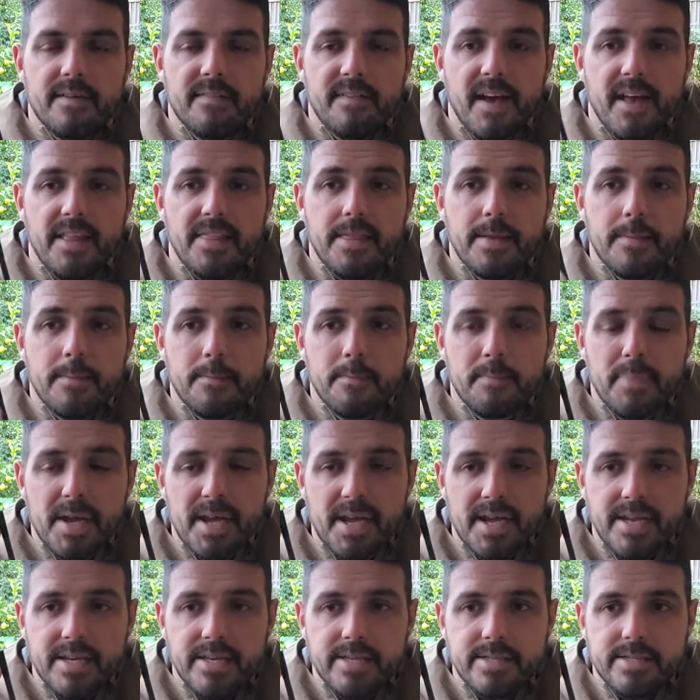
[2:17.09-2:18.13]
had them
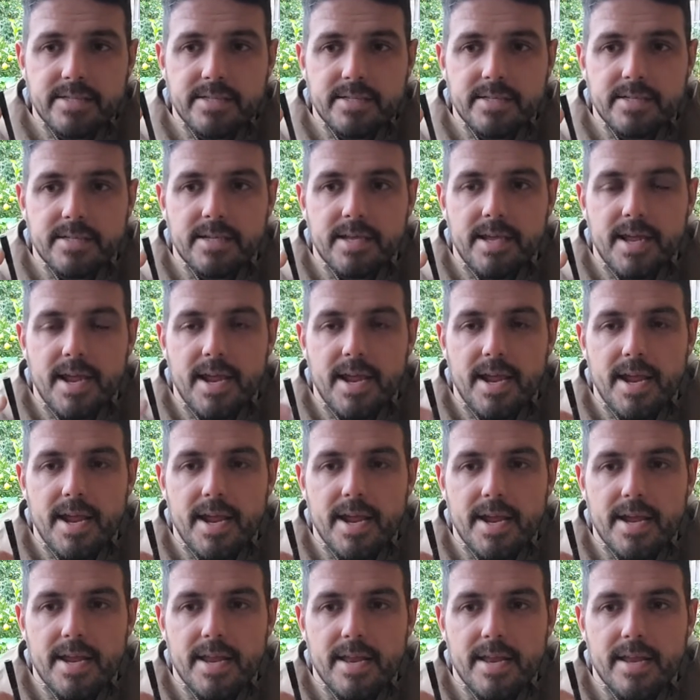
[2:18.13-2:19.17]
bend,
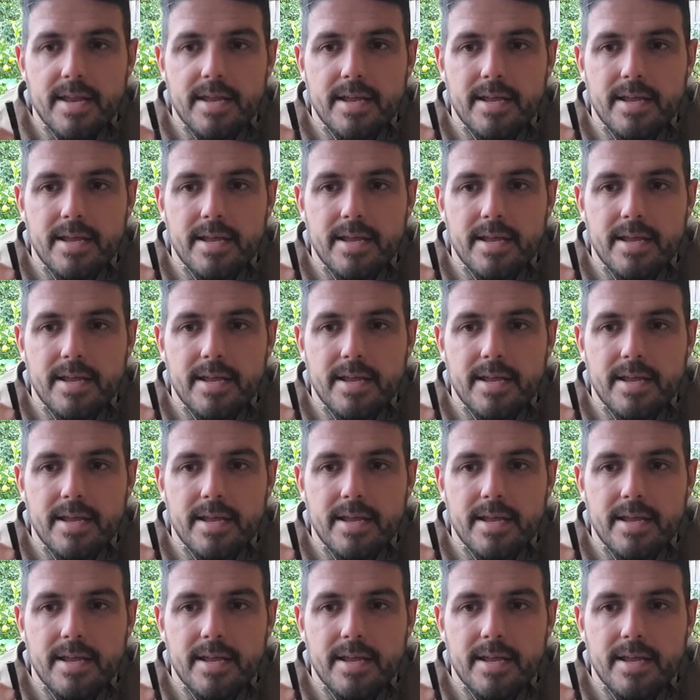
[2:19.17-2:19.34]
and